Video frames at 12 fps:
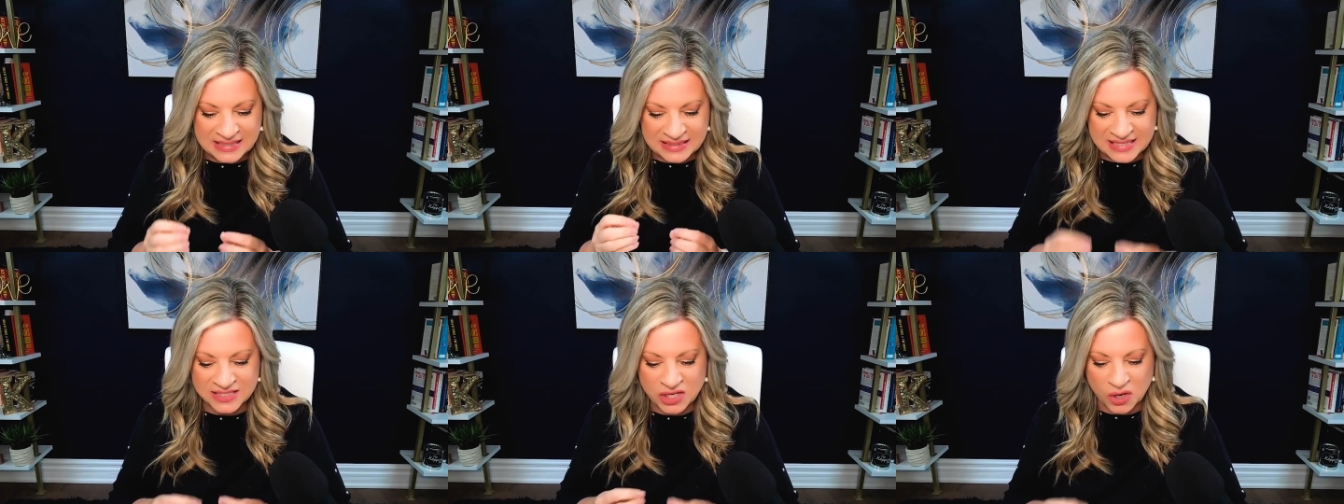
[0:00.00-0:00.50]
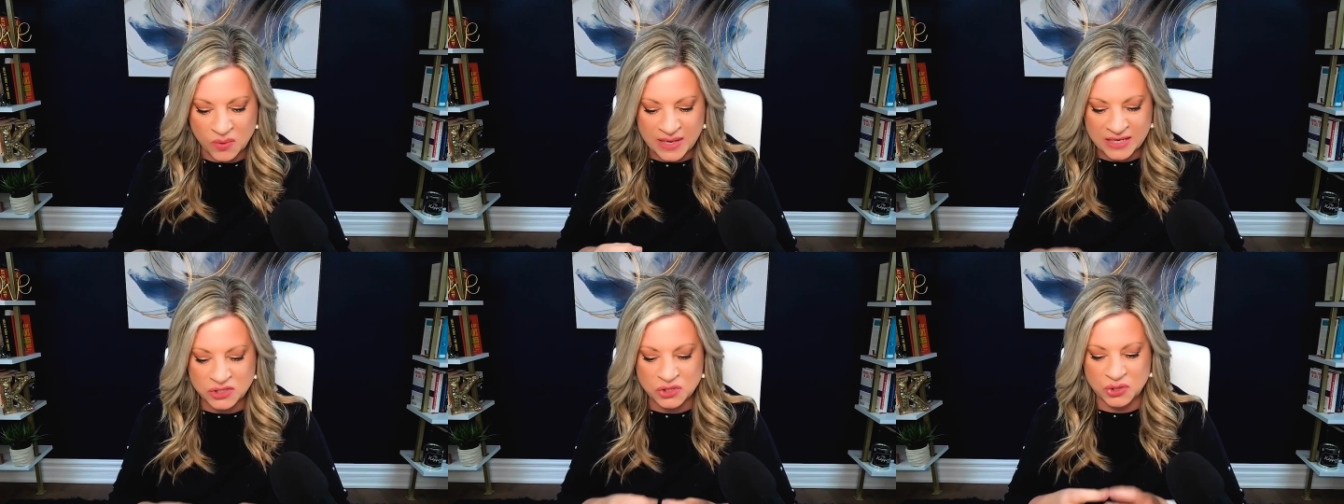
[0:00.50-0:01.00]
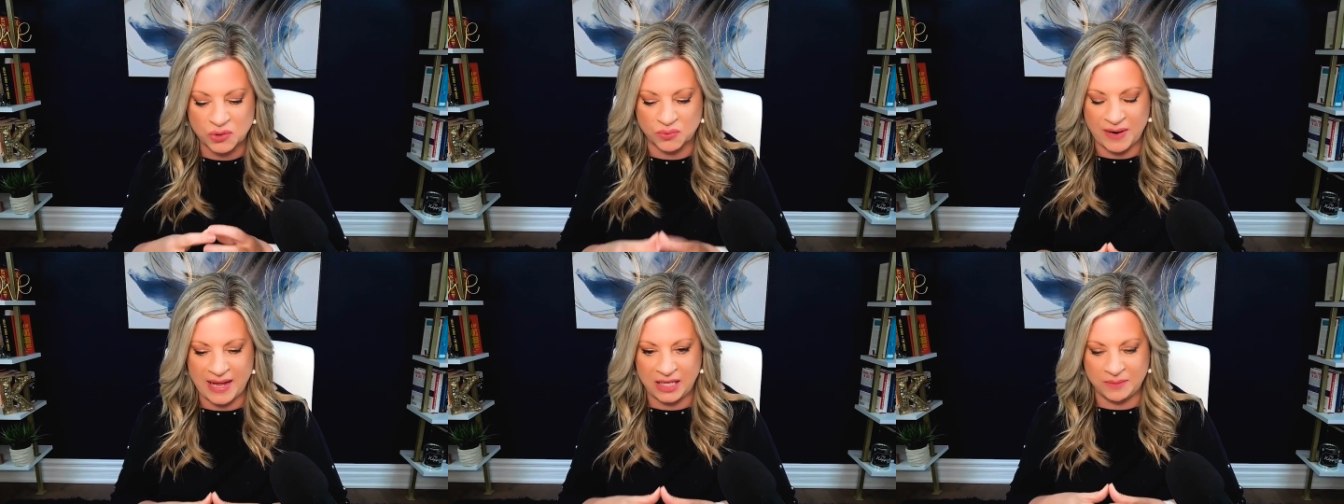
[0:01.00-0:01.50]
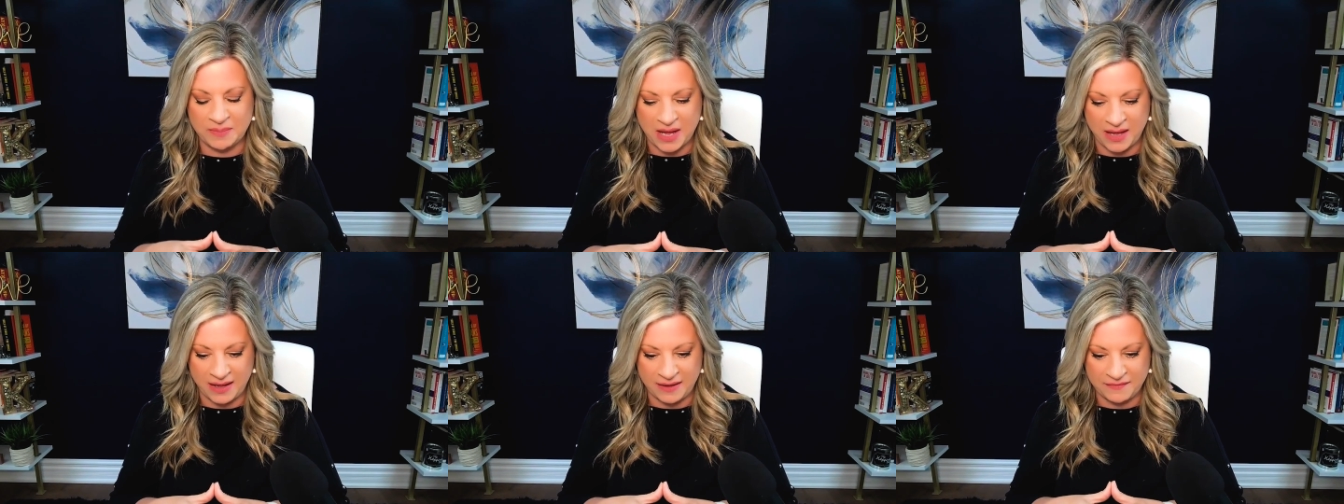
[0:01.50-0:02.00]
let's go into the realm
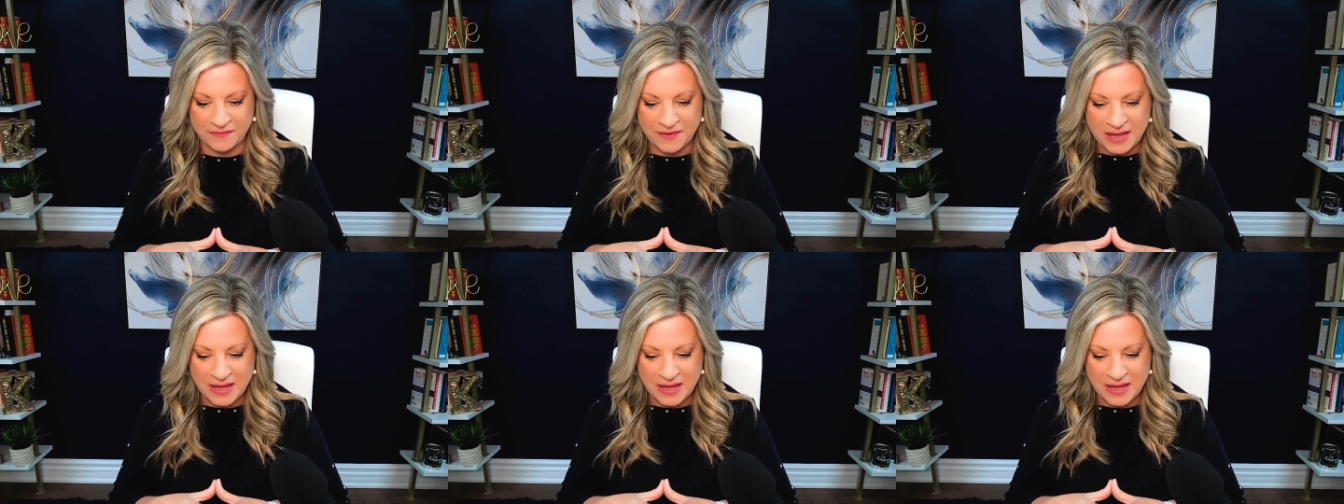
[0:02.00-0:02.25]
of